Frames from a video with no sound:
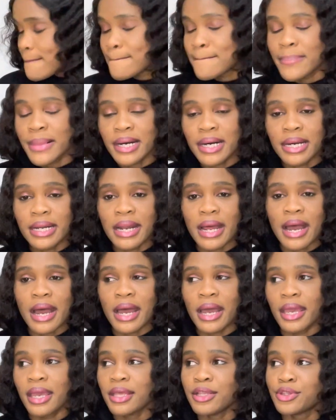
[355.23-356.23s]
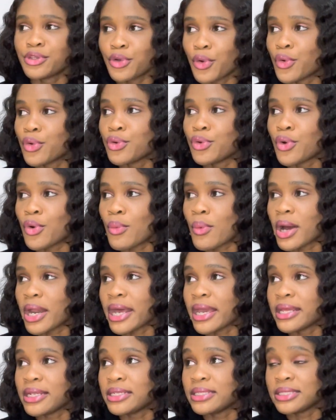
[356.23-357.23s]
but I don't know what
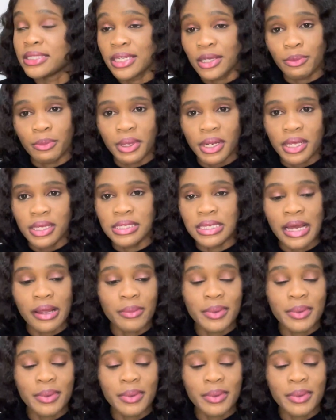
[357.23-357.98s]
I did with it